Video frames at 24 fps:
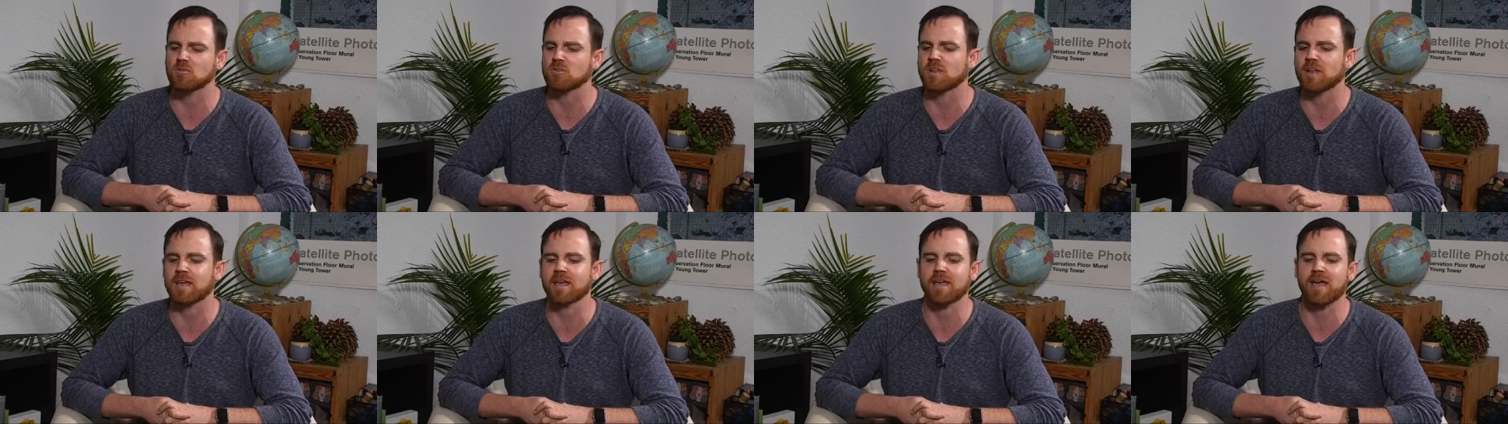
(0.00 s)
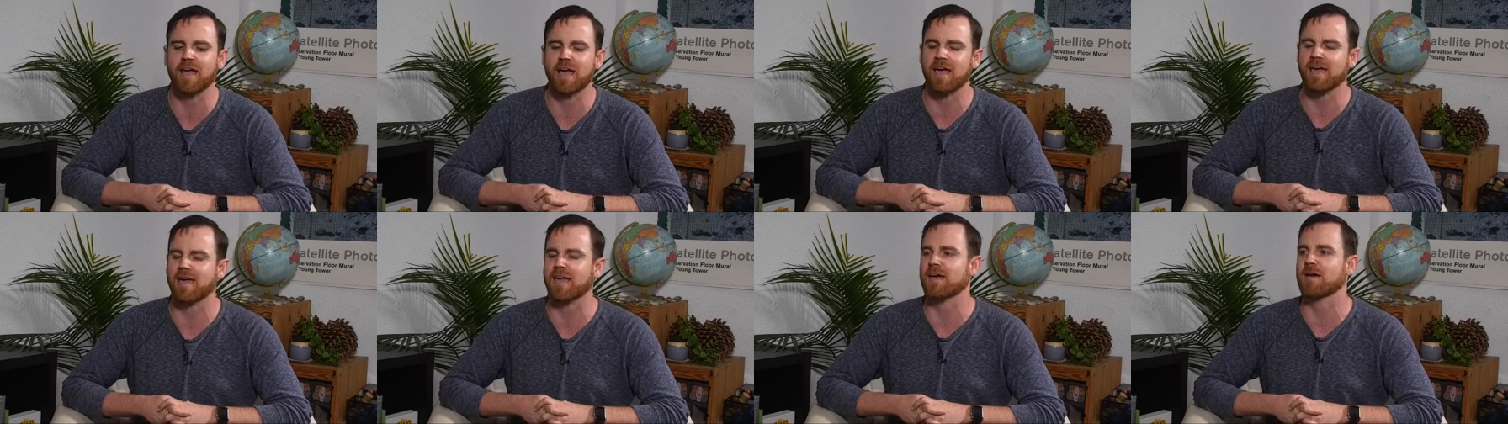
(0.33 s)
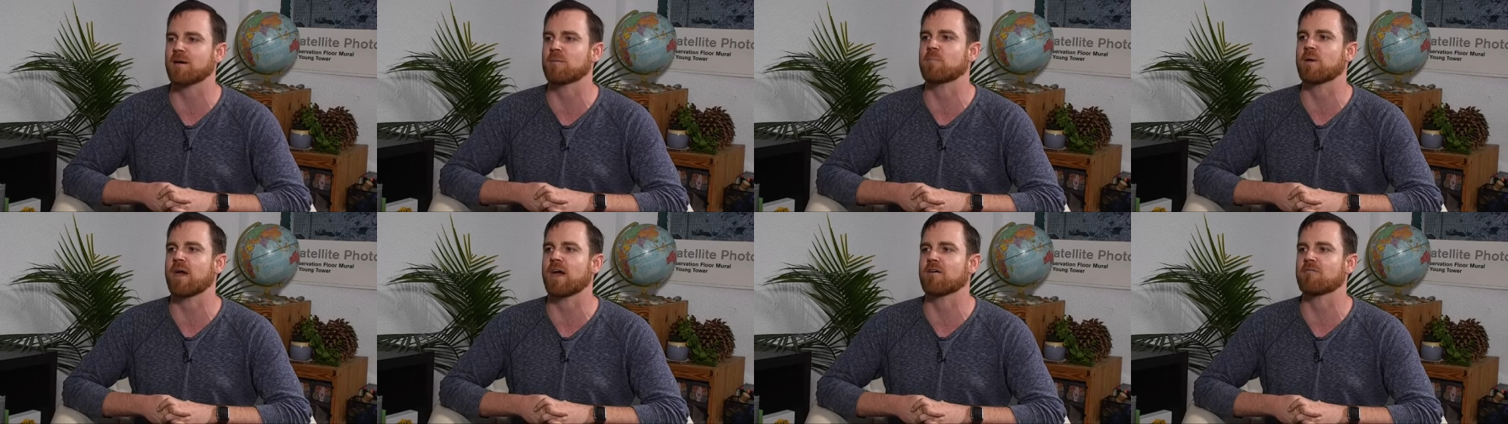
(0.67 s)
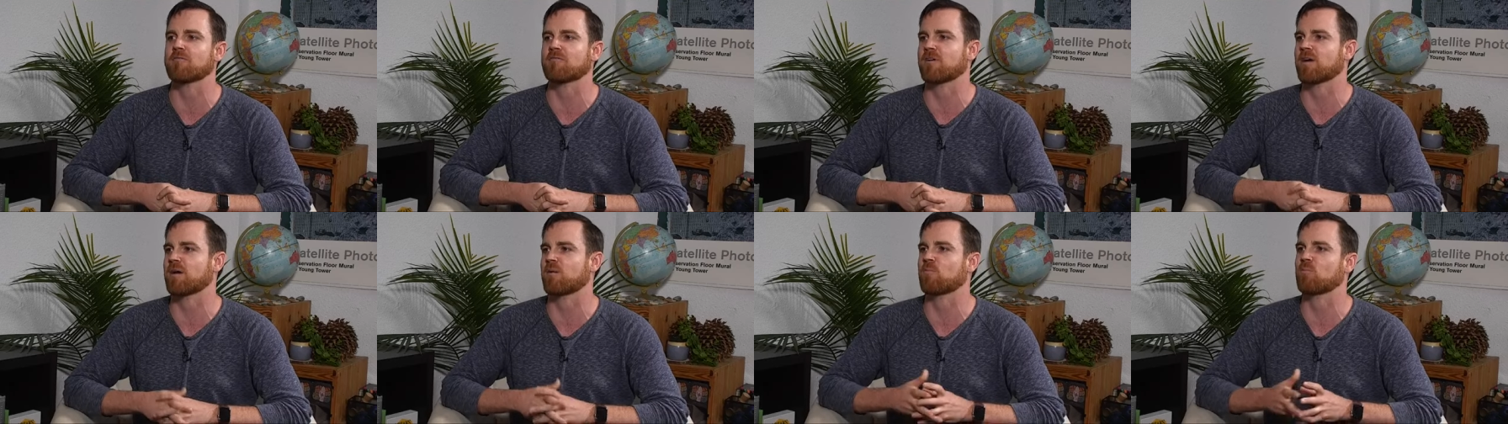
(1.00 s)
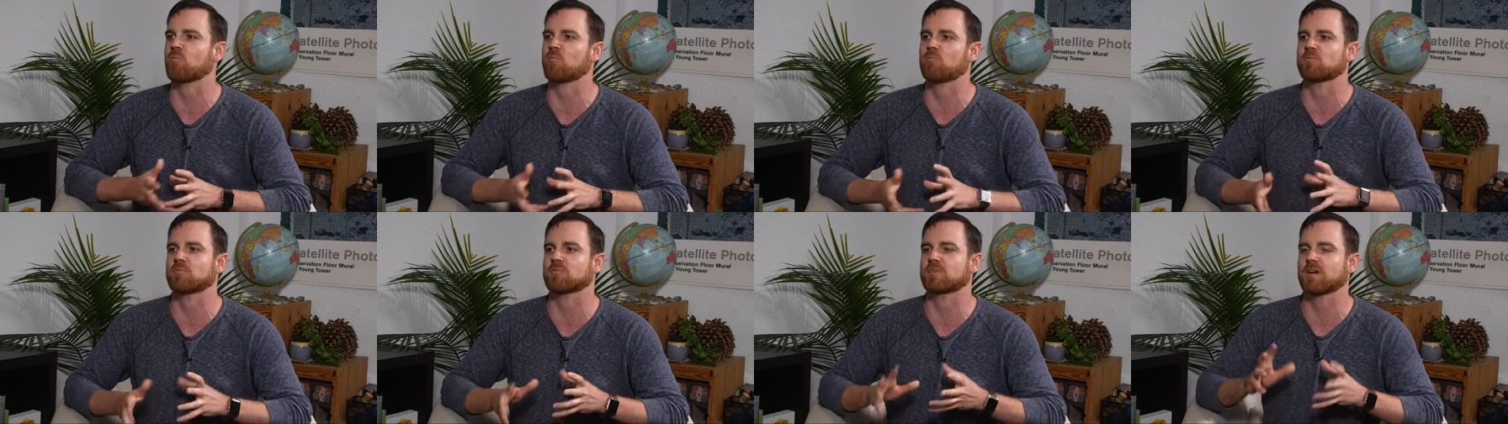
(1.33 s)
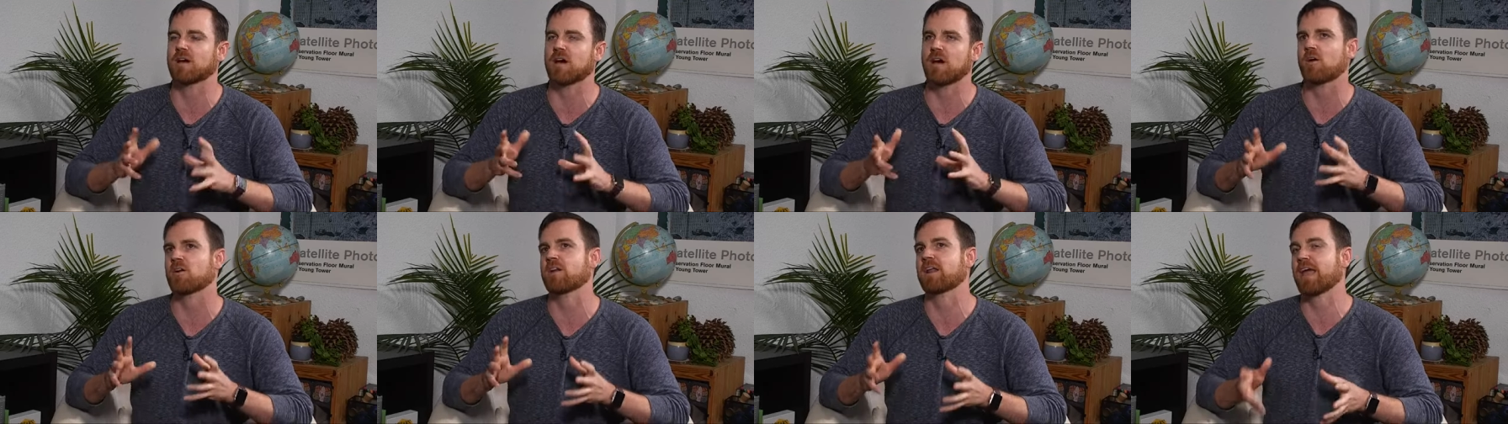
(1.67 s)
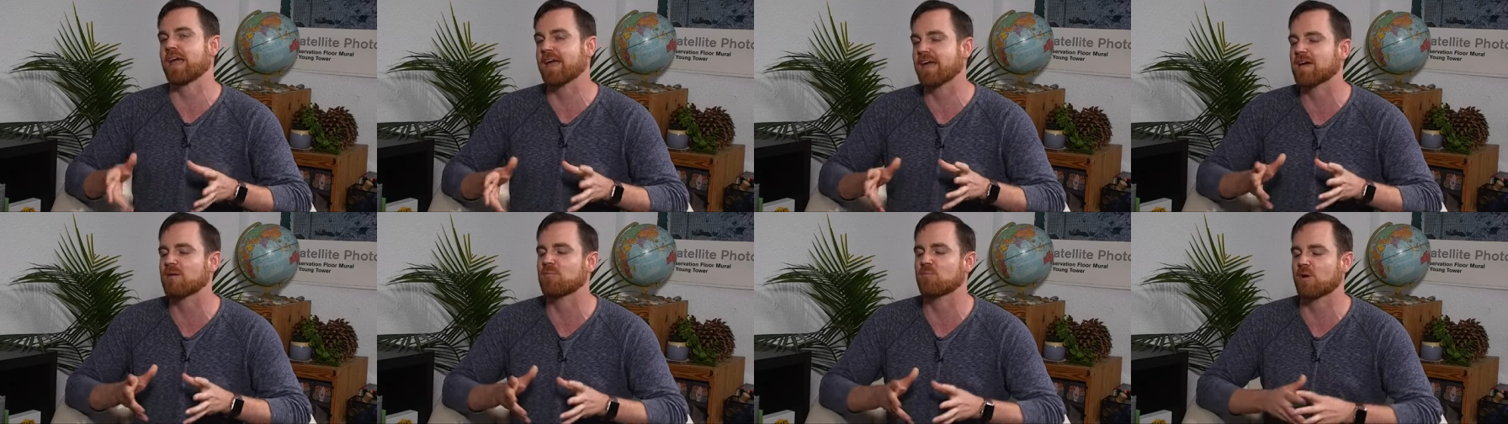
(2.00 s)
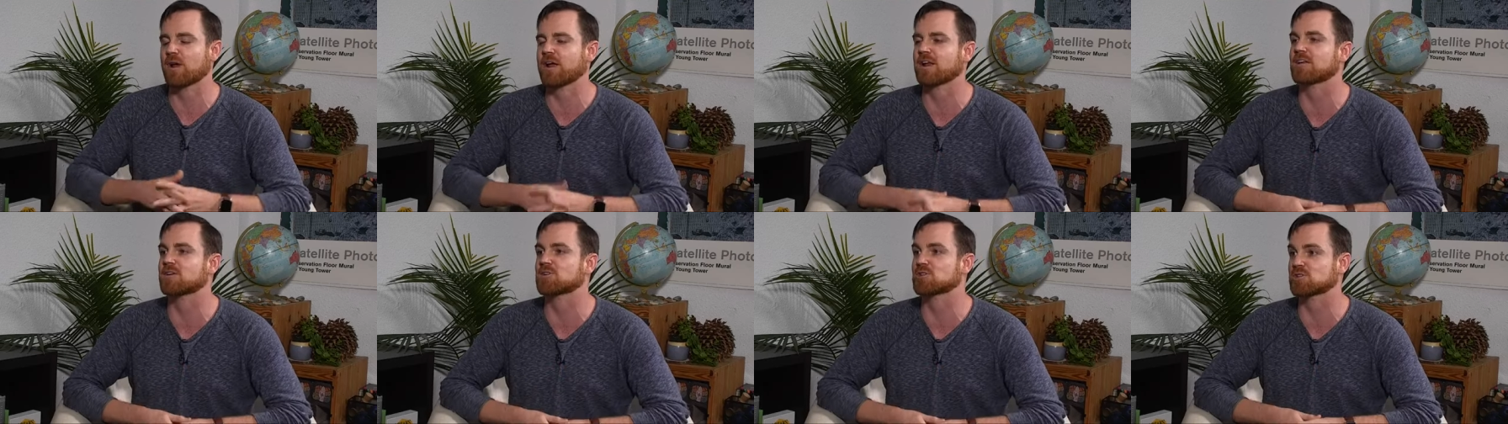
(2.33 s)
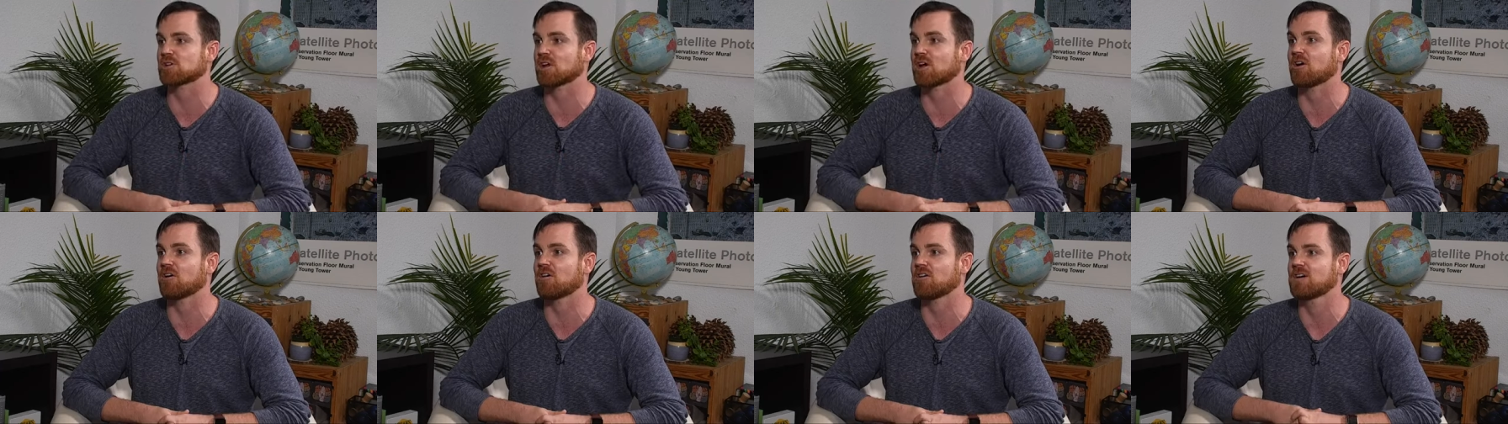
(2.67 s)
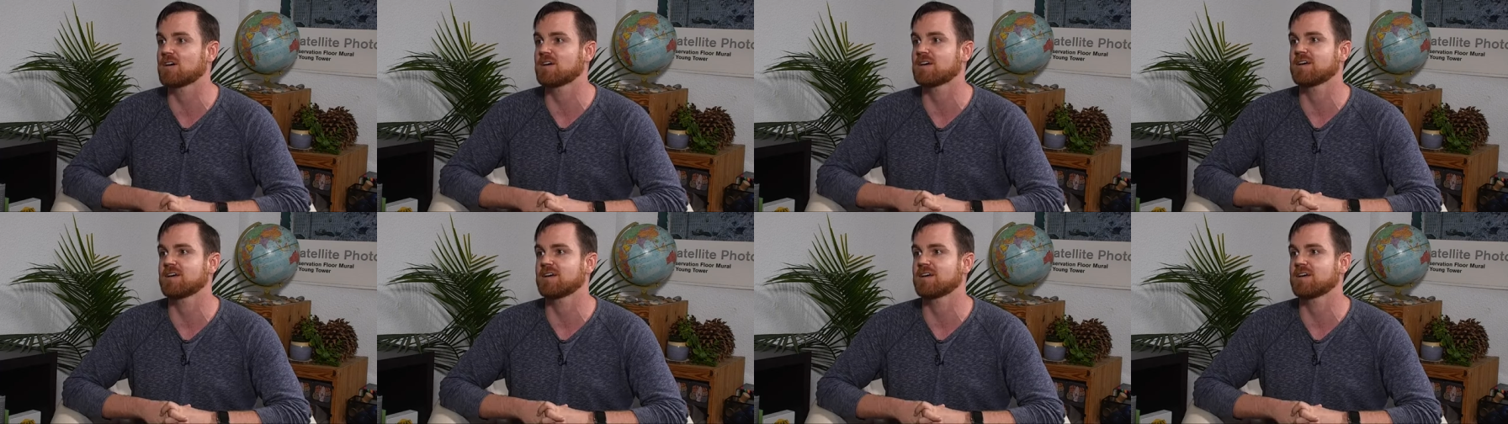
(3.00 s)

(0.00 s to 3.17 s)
like AM FM or an AM radio show,